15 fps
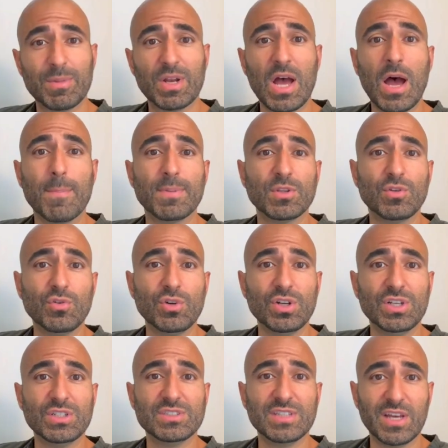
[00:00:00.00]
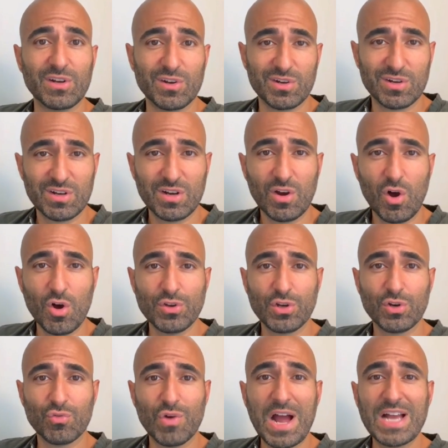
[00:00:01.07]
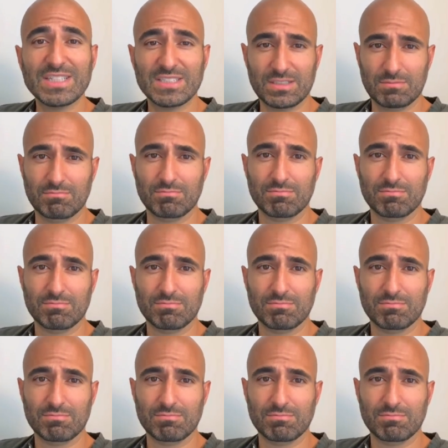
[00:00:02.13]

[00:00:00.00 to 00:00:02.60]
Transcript: of the opportunities that are on the horizon.